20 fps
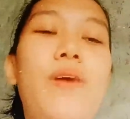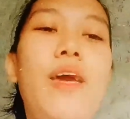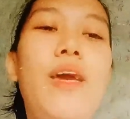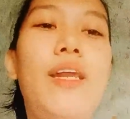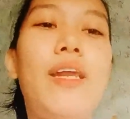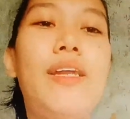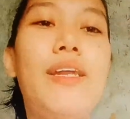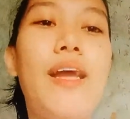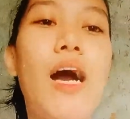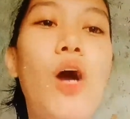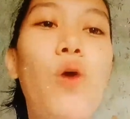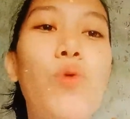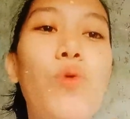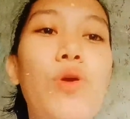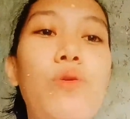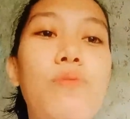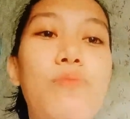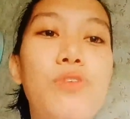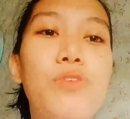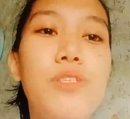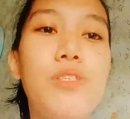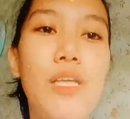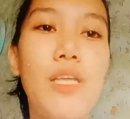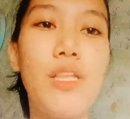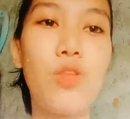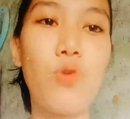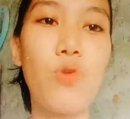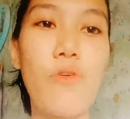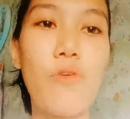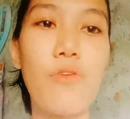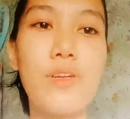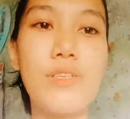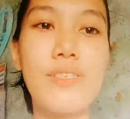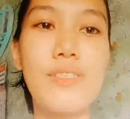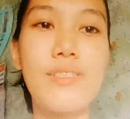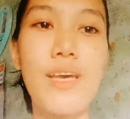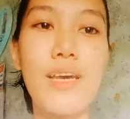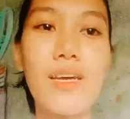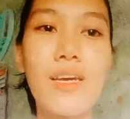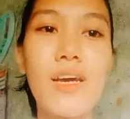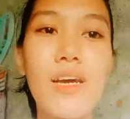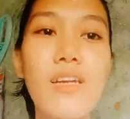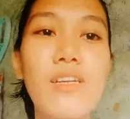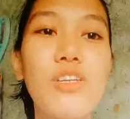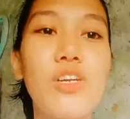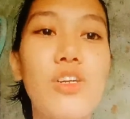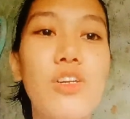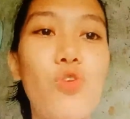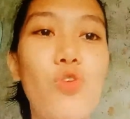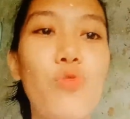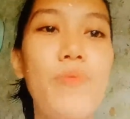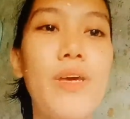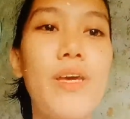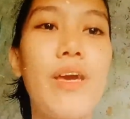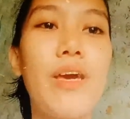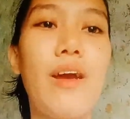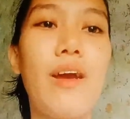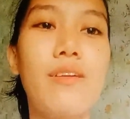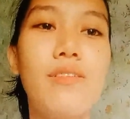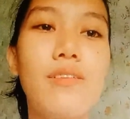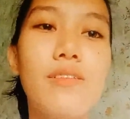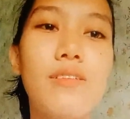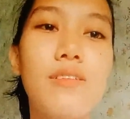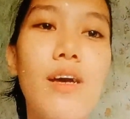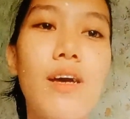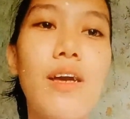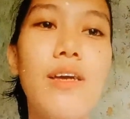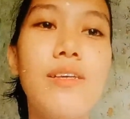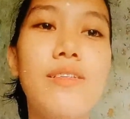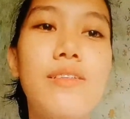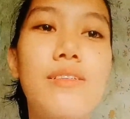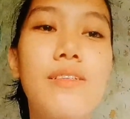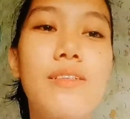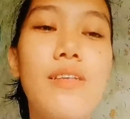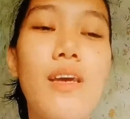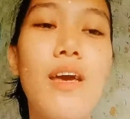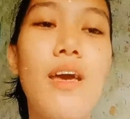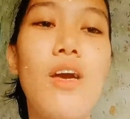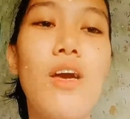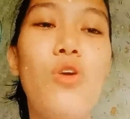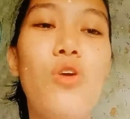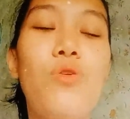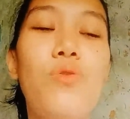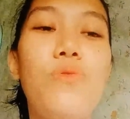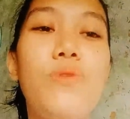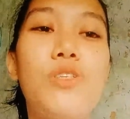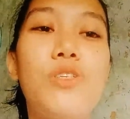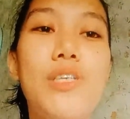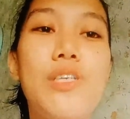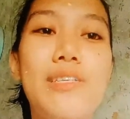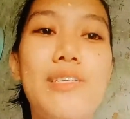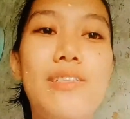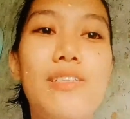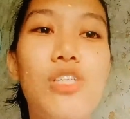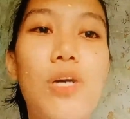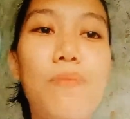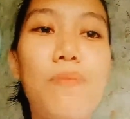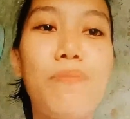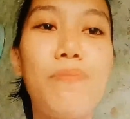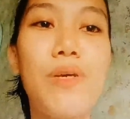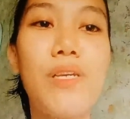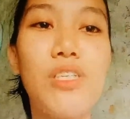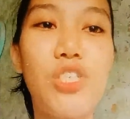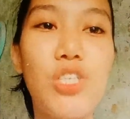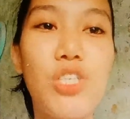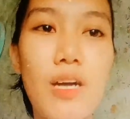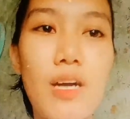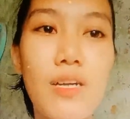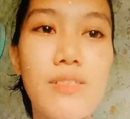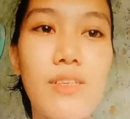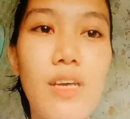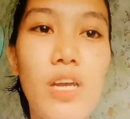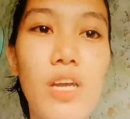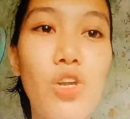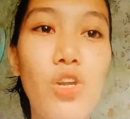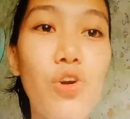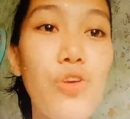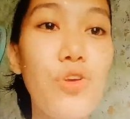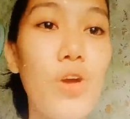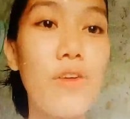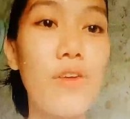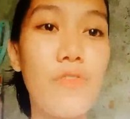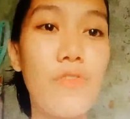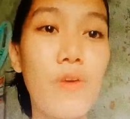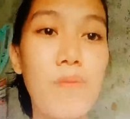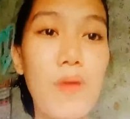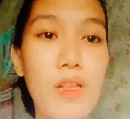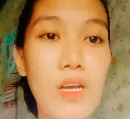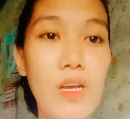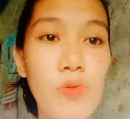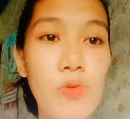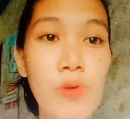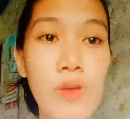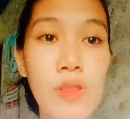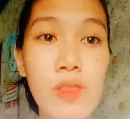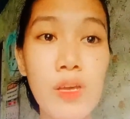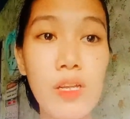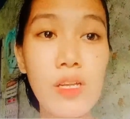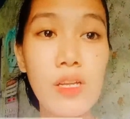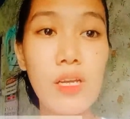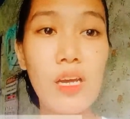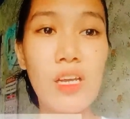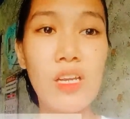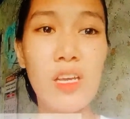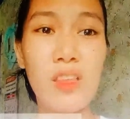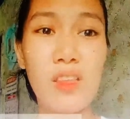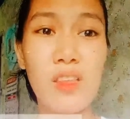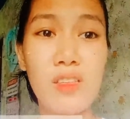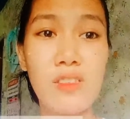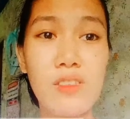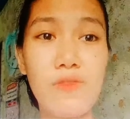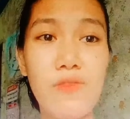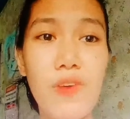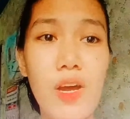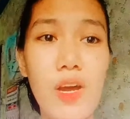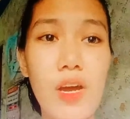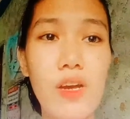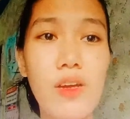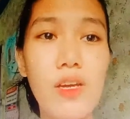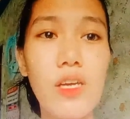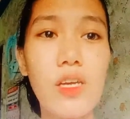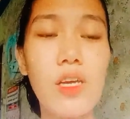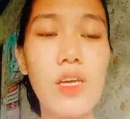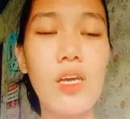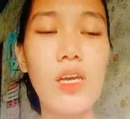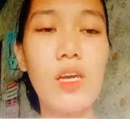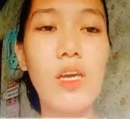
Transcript: And now we will proceed to our second aerobic exercise, which is jumping jacks. I know you are familiar with it, and it is very